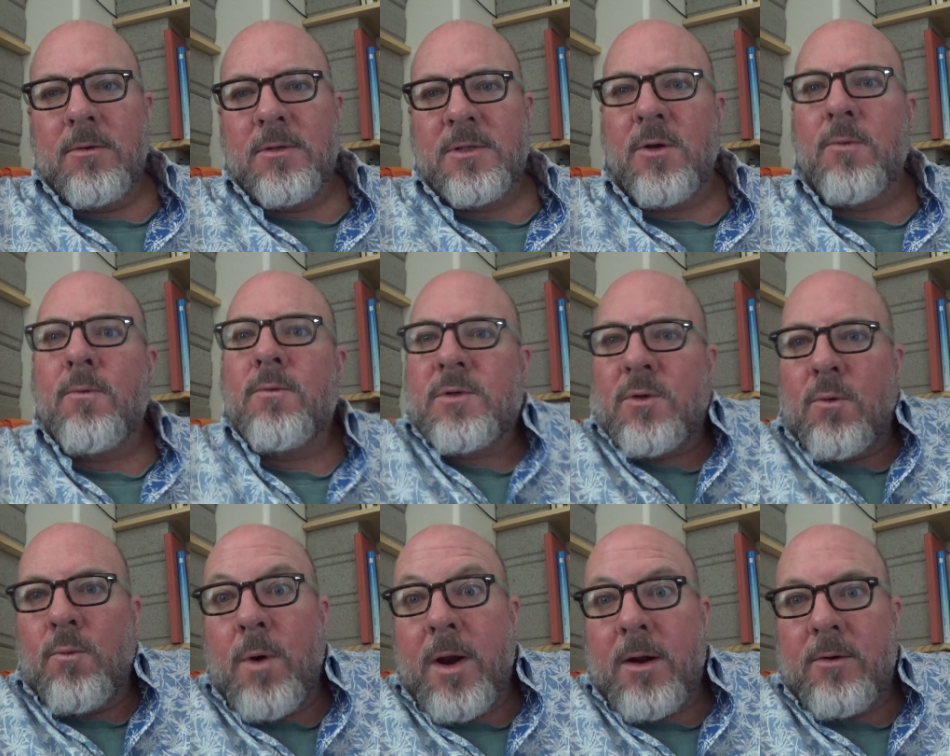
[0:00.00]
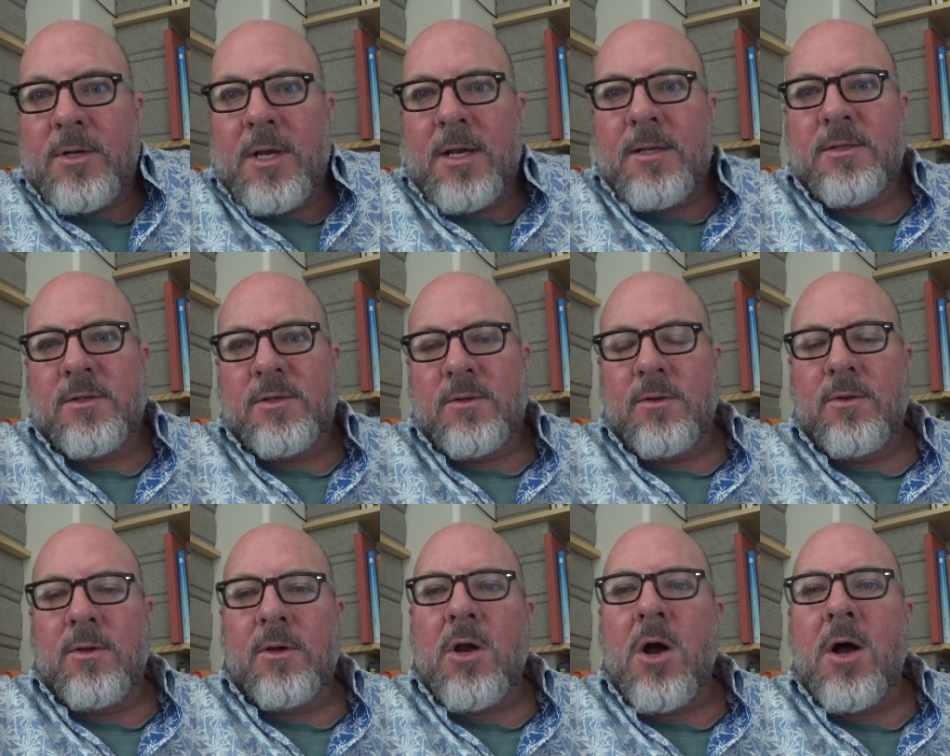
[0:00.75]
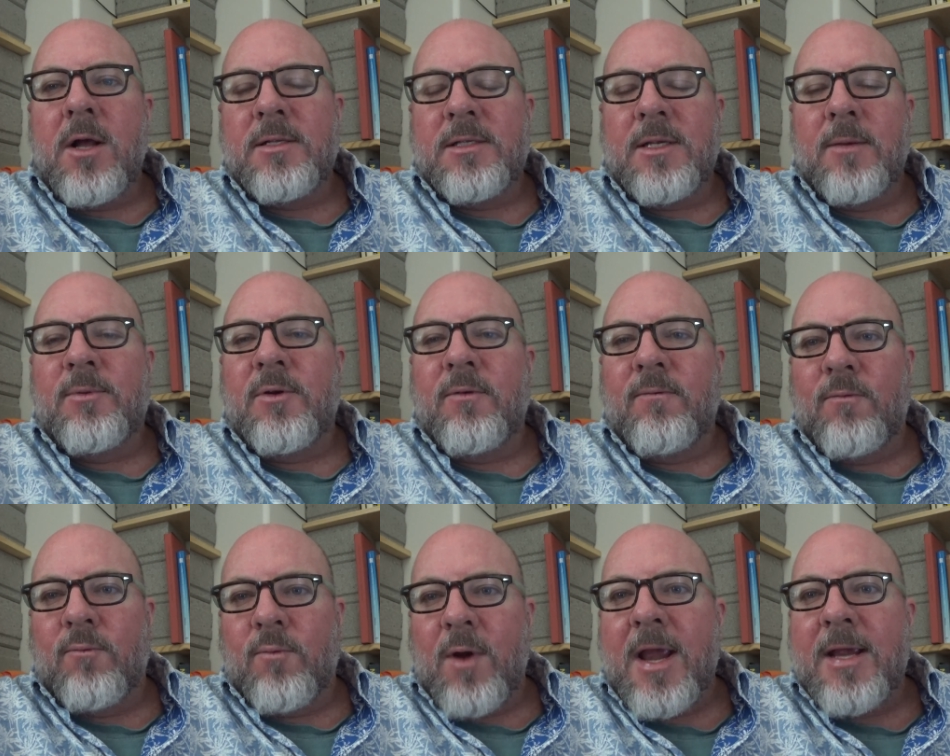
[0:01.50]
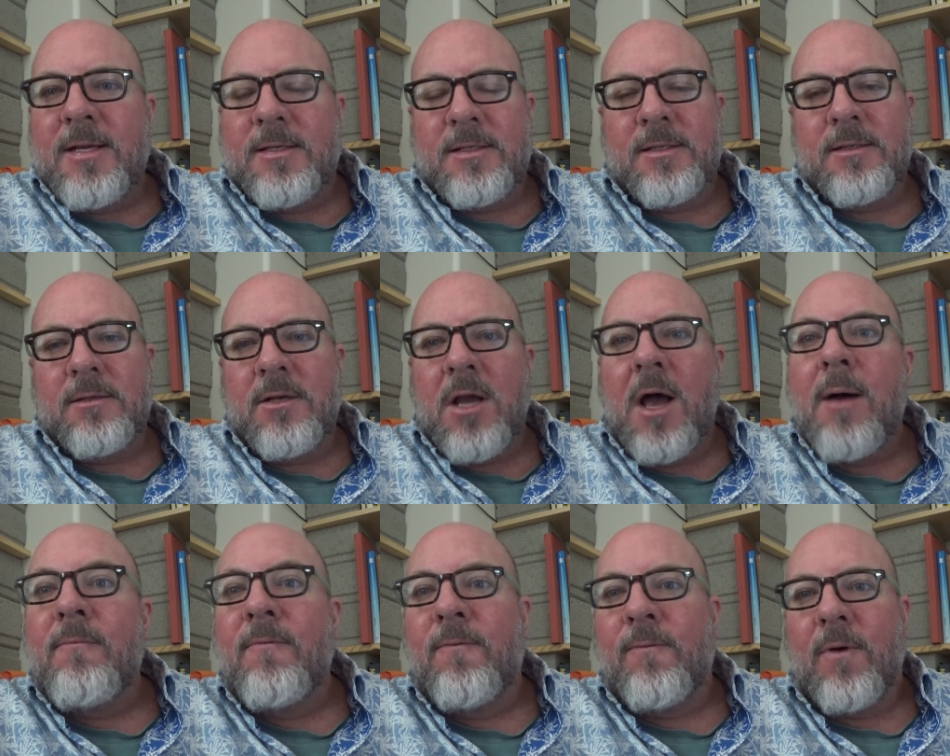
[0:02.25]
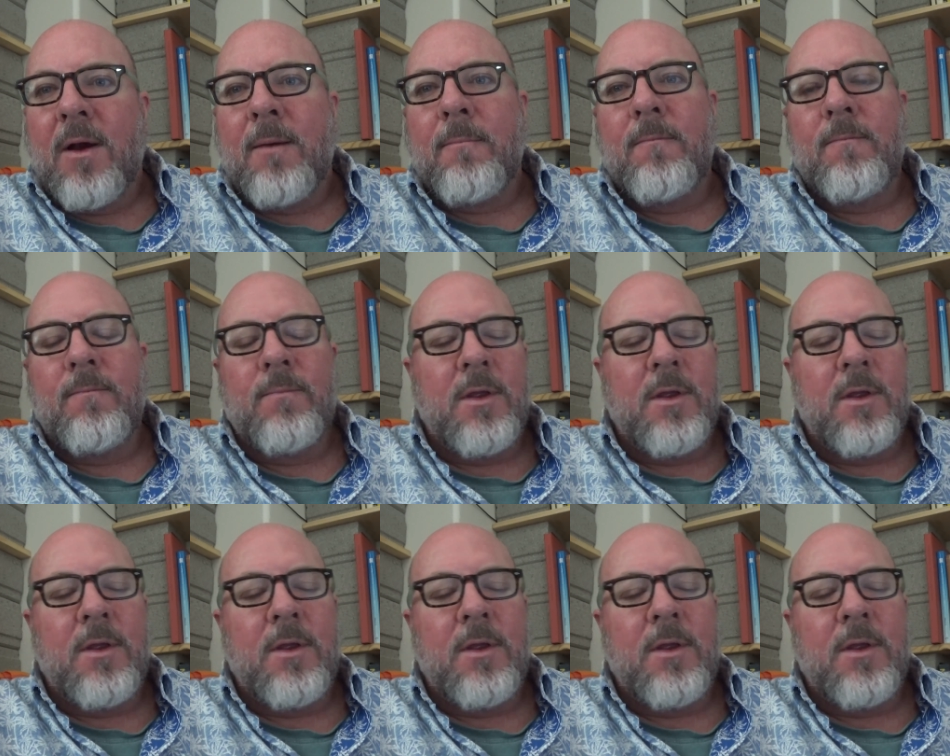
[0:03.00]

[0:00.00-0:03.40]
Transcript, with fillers: so so where does the concept of race come from?